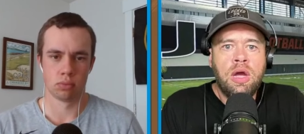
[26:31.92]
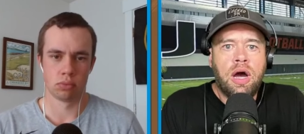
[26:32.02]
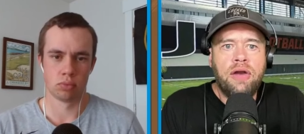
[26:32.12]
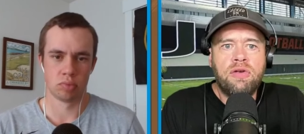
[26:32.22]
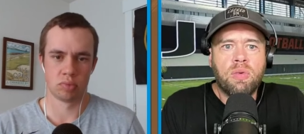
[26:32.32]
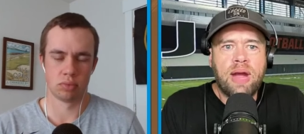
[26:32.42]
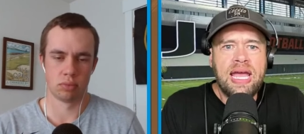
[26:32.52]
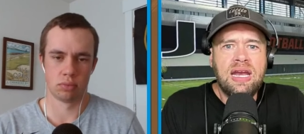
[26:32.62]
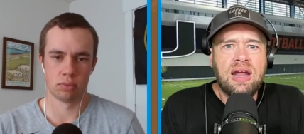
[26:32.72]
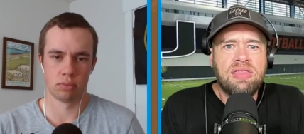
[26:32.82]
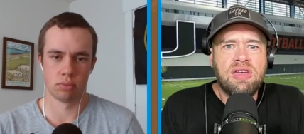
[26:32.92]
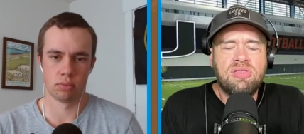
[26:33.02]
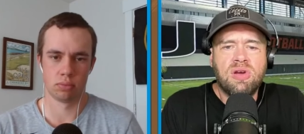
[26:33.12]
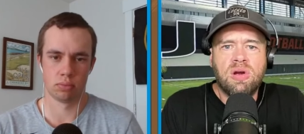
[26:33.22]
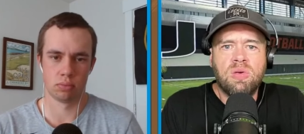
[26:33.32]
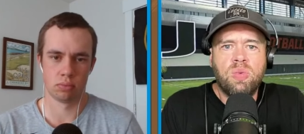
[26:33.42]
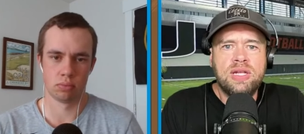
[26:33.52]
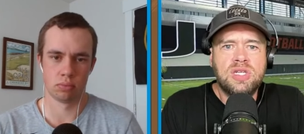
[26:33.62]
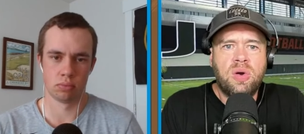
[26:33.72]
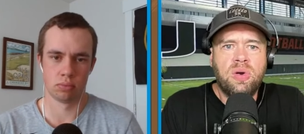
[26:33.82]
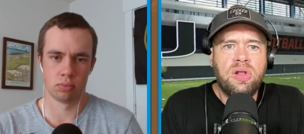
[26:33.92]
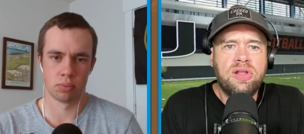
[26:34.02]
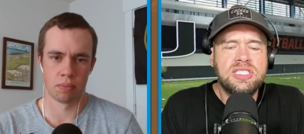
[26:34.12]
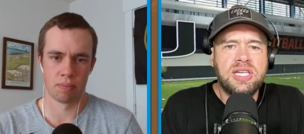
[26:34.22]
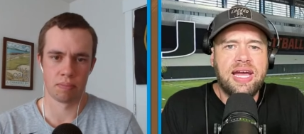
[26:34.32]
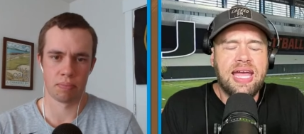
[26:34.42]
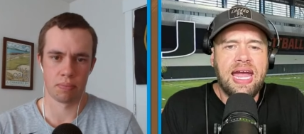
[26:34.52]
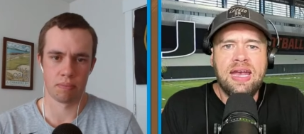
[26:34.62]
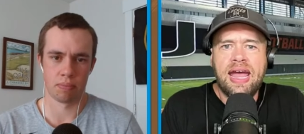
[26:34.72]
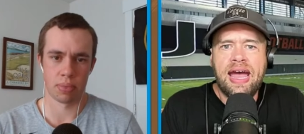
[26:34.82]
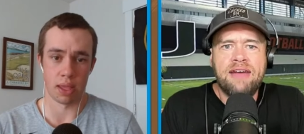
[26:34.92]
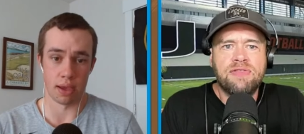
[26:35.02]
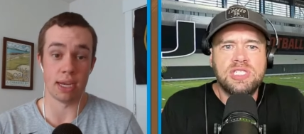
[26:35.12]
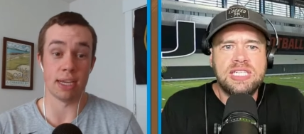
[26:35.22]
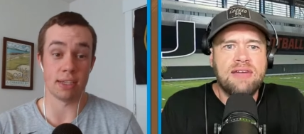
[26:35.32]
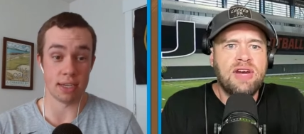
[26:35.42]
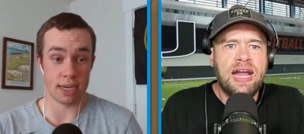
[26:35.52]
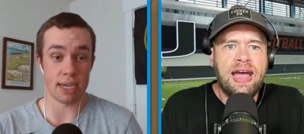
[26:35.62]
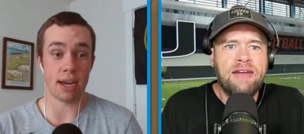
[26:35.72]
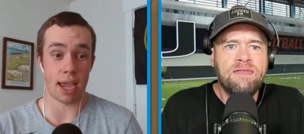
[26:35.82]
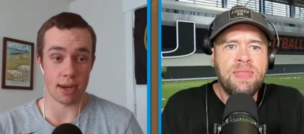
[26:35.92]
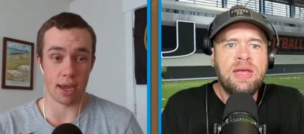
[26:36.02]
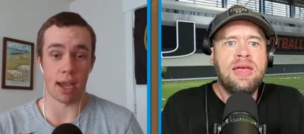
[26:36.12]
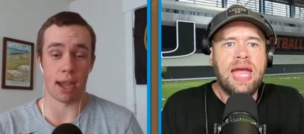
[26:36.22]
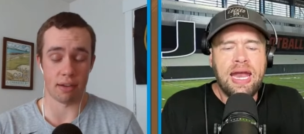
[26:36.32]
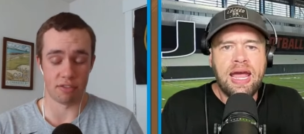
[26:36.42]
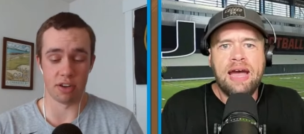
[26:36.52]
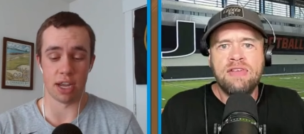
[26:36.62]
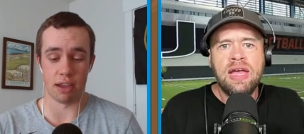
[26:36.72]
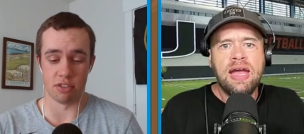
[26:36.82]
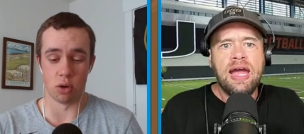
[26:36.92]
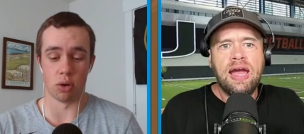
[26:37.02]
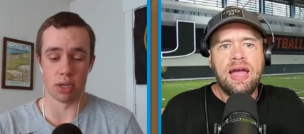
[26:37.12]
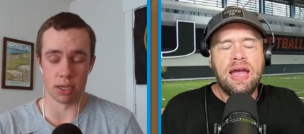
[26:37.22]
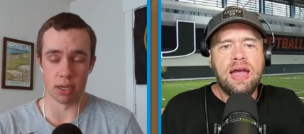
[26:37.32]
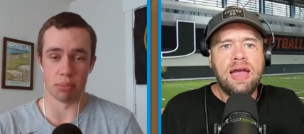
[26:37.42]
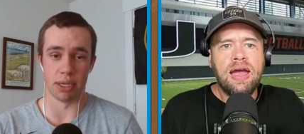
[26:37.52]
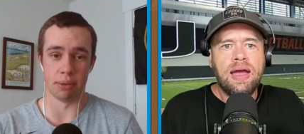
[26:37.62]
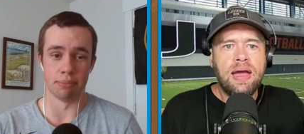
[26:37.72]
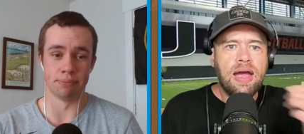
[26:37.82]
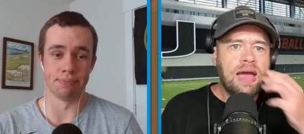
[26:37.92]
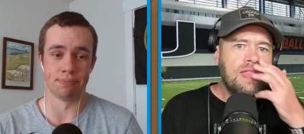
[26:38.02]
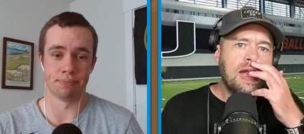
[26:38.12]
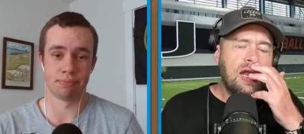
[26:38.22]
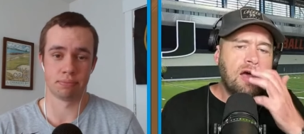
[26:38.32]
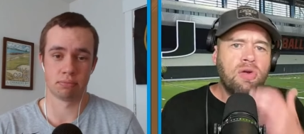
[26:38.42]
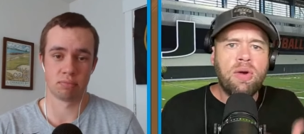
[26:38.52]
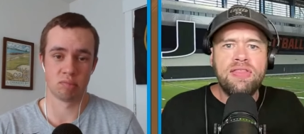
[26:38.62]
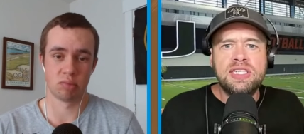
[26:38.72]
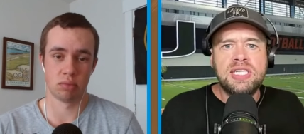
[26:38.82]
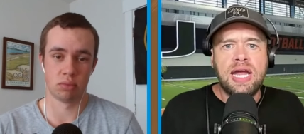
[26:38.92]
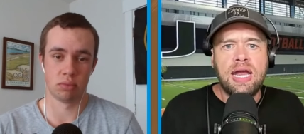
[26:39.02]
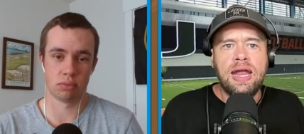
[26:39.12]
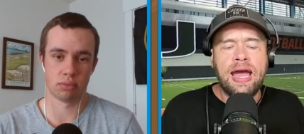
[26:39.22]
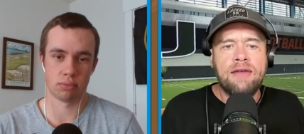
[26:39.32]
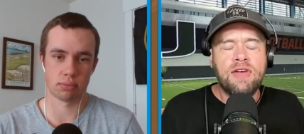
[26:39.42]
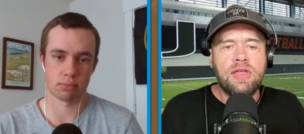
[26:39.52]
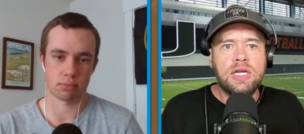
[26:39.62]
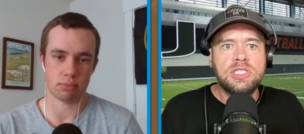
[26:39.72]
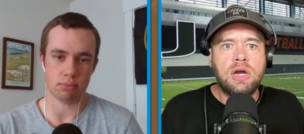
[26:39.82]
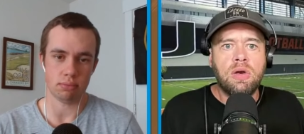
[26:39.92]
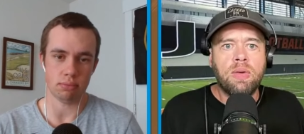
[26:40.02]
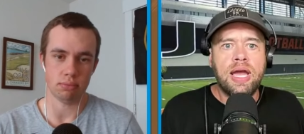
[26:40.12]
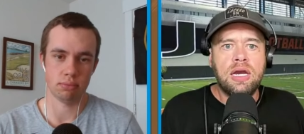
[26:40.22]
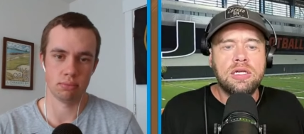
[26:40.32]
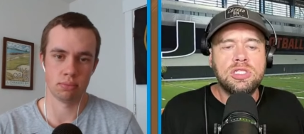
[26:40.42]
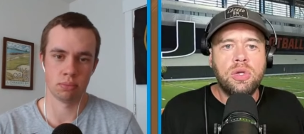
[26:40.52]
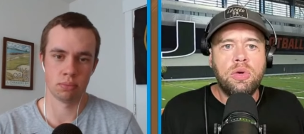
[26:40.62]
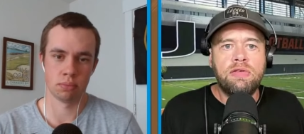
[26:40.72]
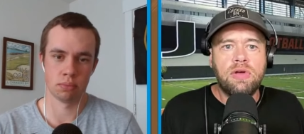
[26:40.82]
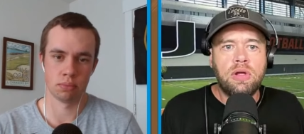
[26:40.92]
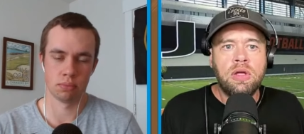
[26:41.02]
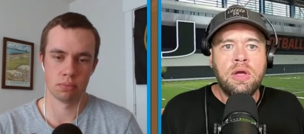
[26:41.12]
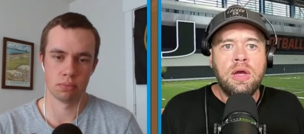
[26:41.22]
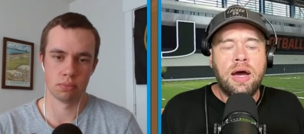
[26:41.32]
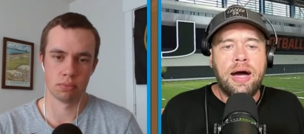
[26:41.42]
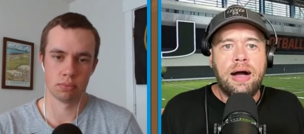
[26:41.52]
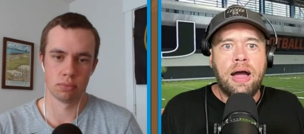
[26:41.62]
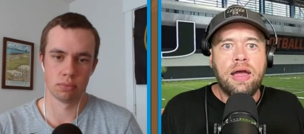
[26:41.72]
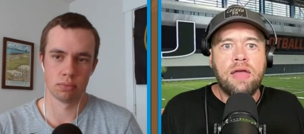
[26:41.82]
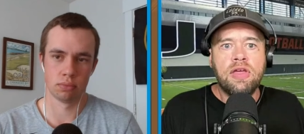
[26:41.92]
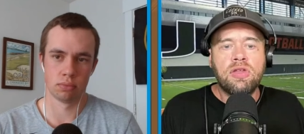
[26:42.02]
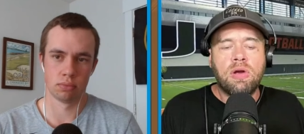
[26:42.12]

Speaker 1: underrated. I think their win total is like eight and a half. Or it is indeed and for half.
Speaker 2: Dave Doeren and company.
Speaker 1: And then another one that's at eight and a half, I think, is underrated is Louisville. Uh, I, I, think their